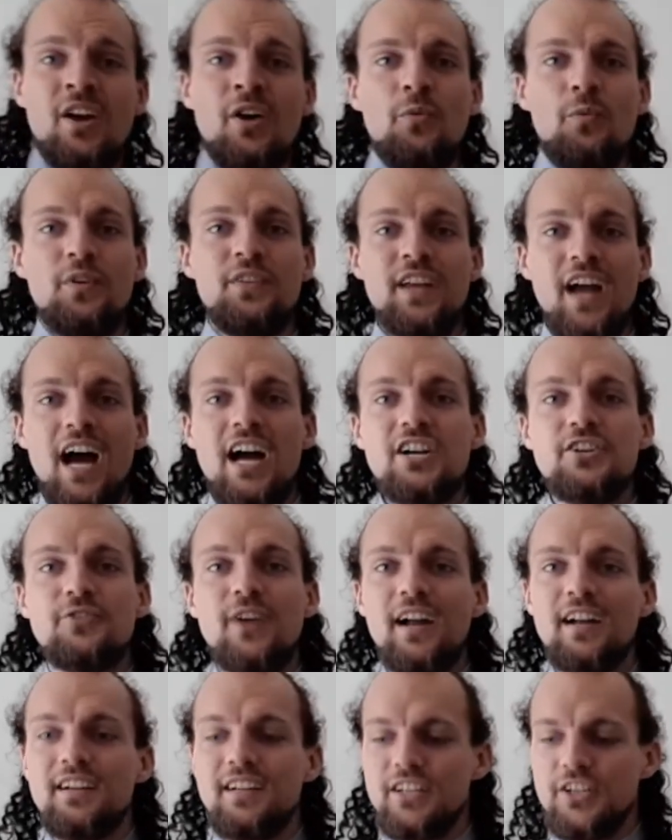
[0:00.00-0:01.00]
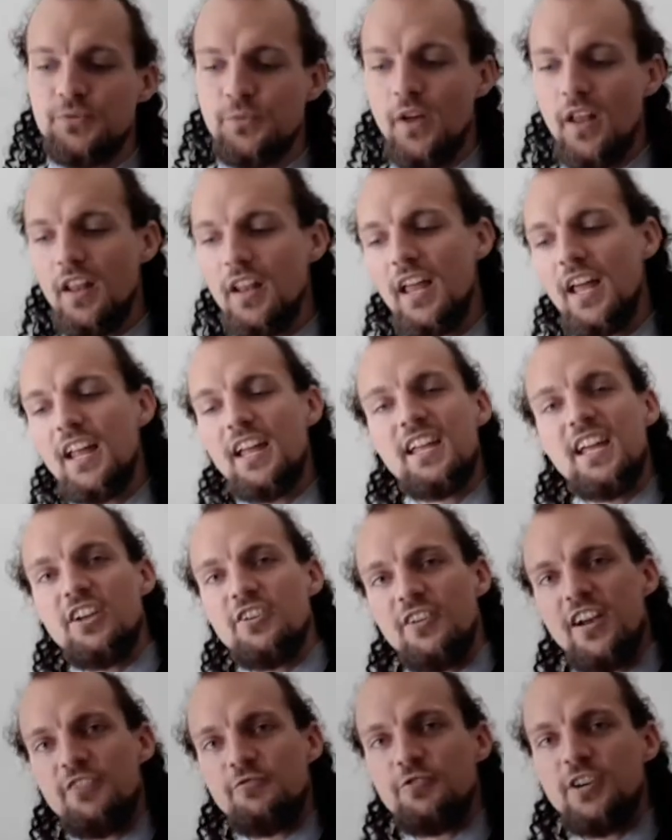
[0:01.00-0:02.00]
with the eye-tracking as well,
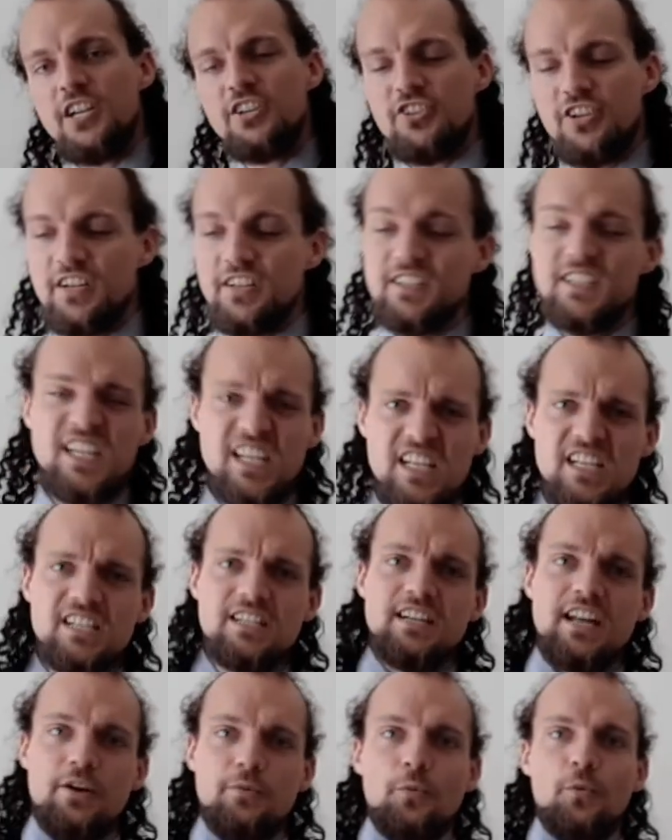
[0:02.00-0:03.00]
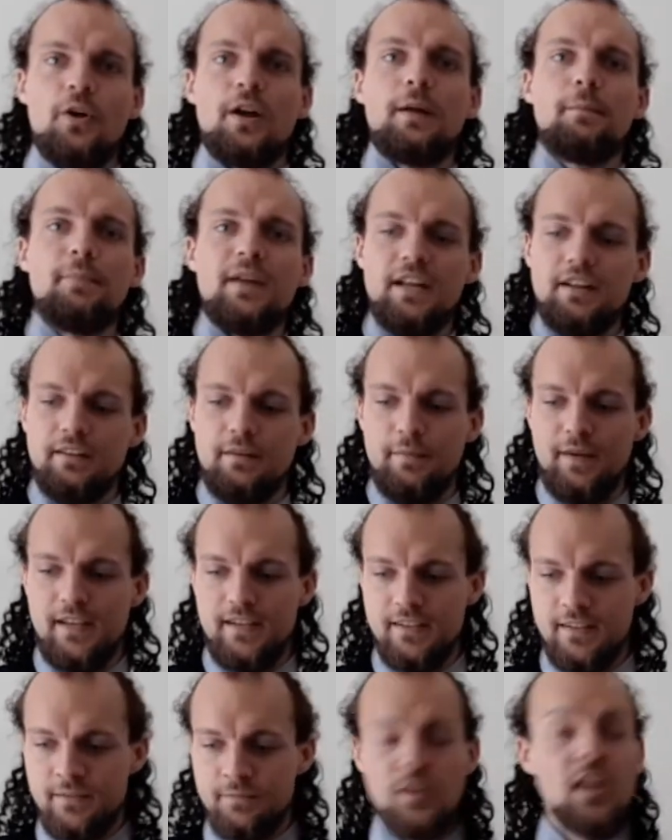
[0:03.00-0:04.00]
reaching this network being the
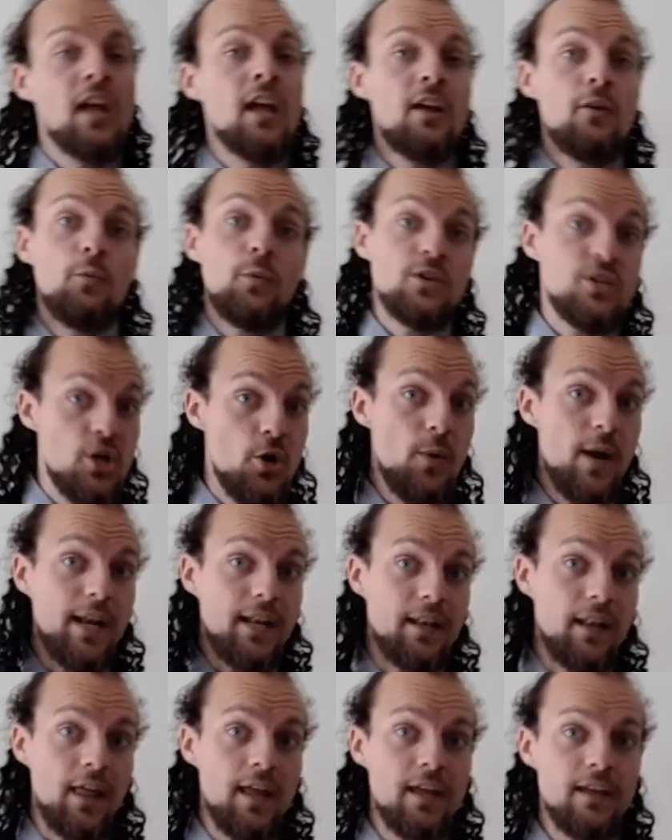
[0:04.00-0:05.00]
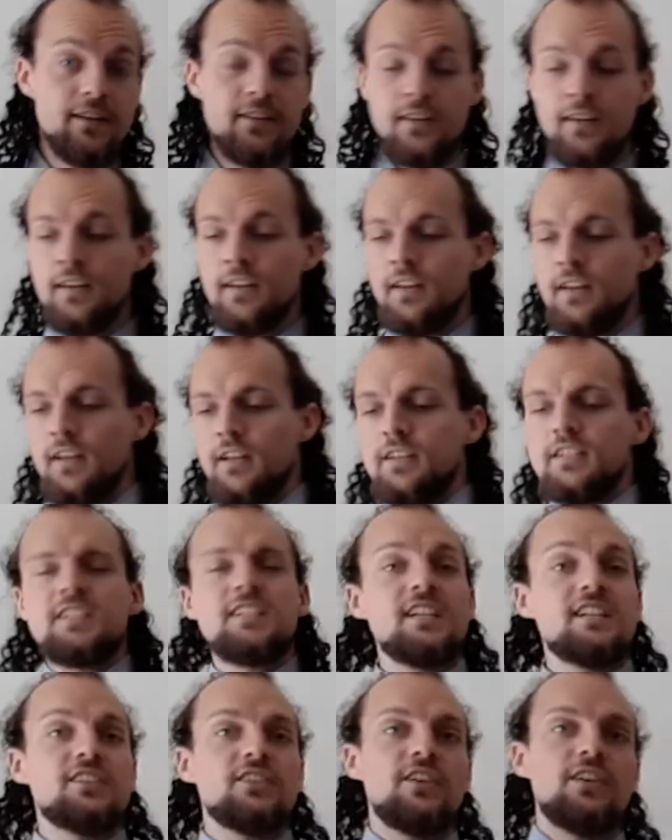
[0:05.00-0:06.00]
best. 2 hidden layers,
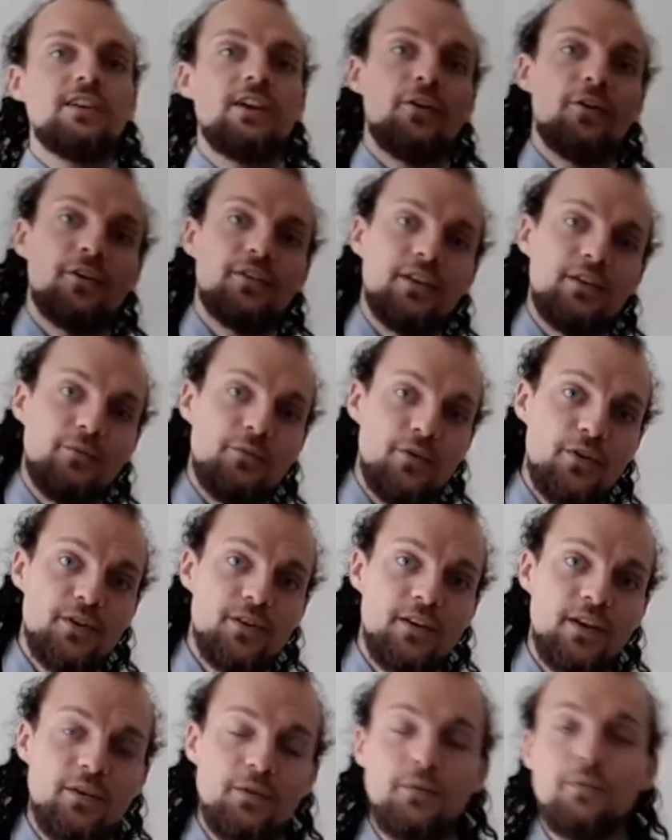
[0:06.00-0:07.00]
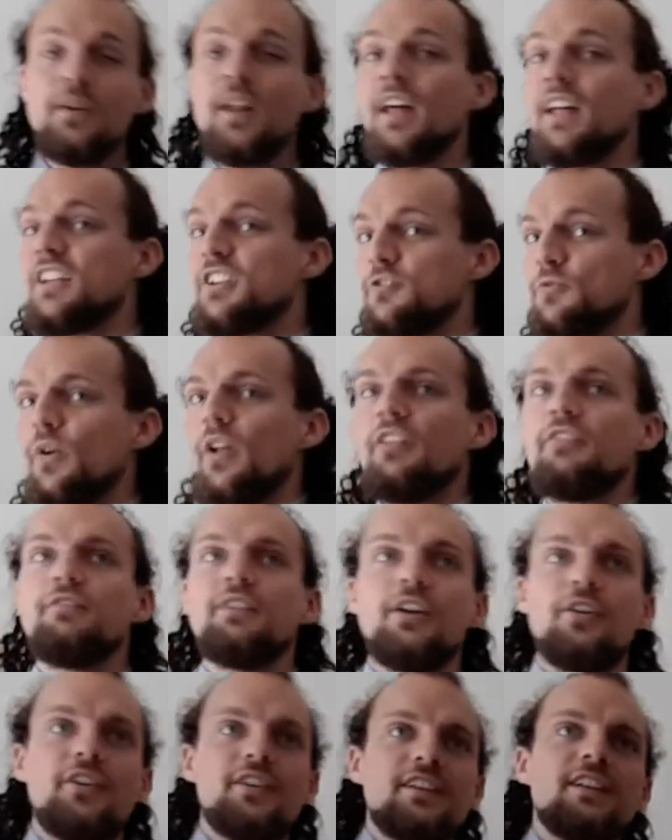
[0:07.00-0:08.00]
16 neurons in the first hidden, 12
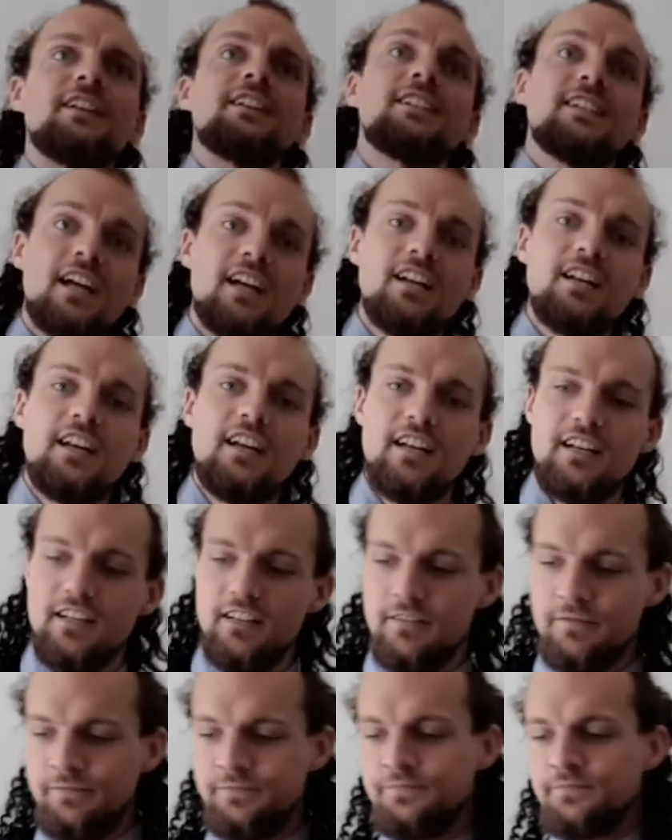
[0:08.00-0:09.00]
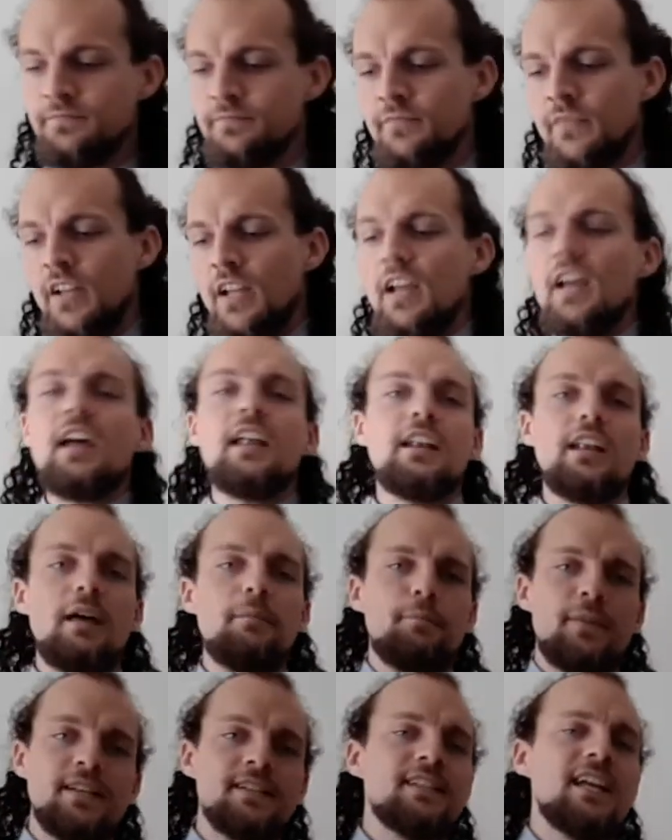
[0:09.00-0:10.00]
neurons in the second hidden, and
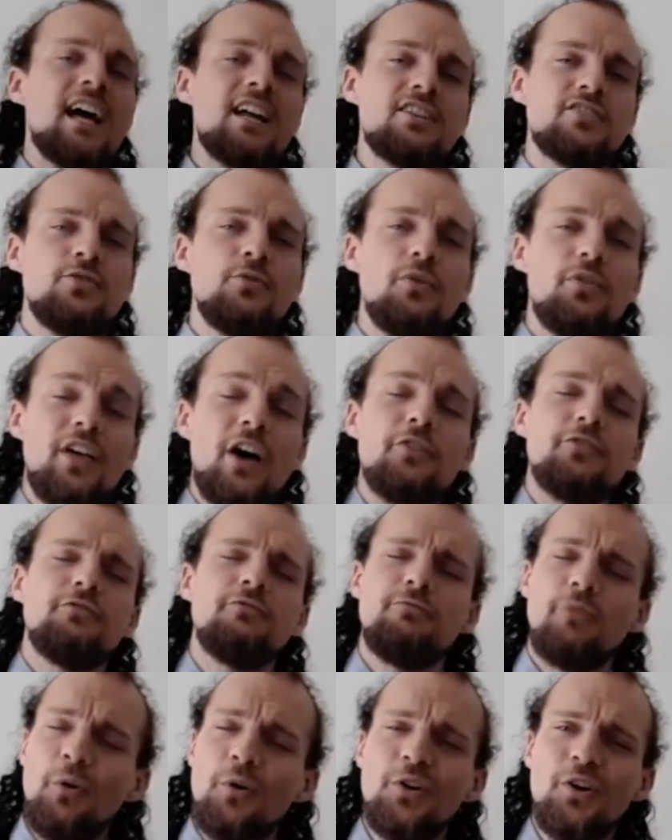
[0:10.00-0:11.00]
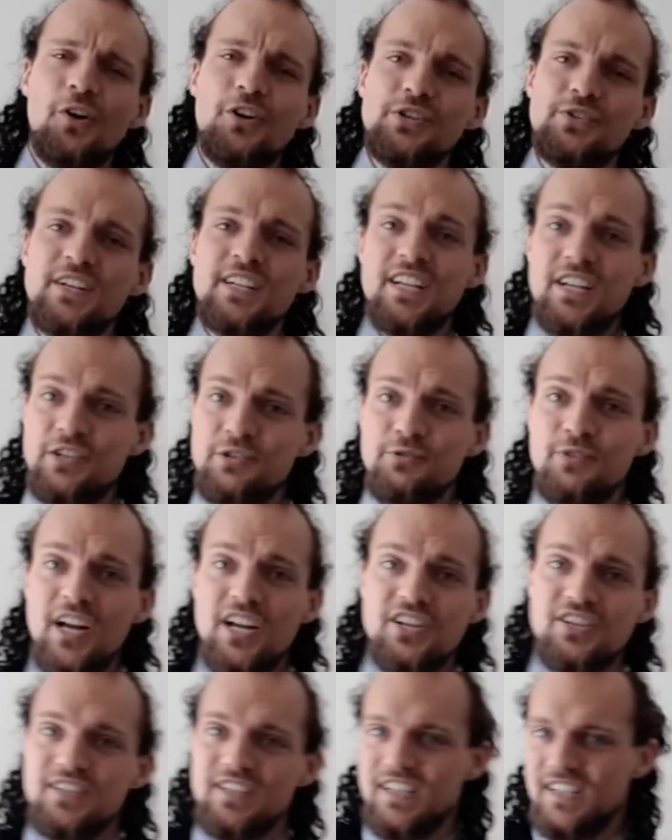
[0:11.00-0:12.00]
best at 2,400
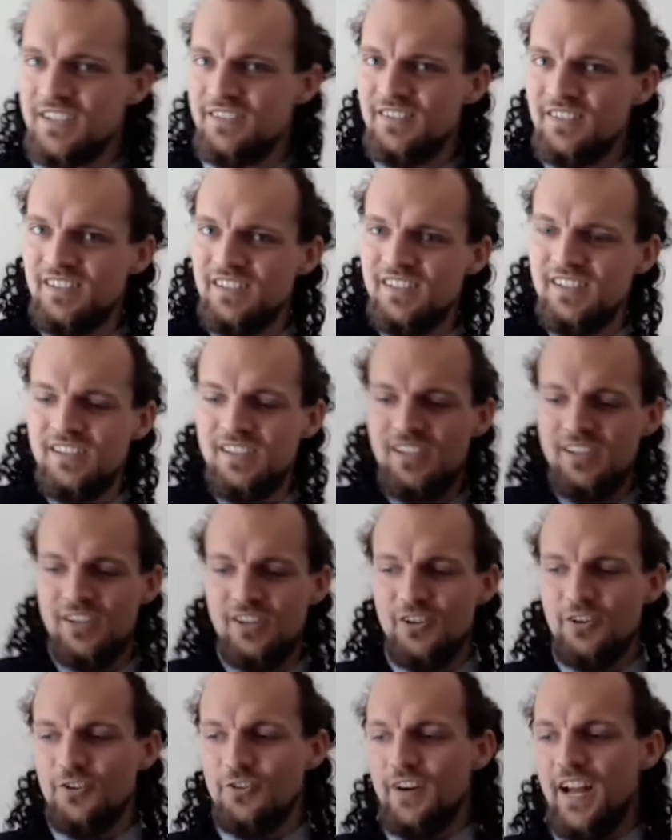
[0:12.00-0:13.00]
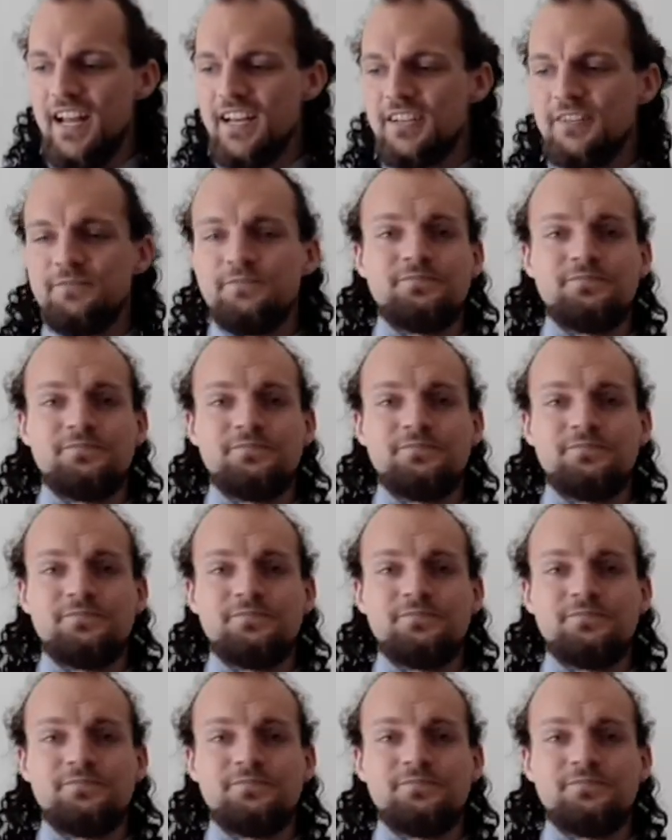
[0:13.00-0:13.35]
iterations. Great.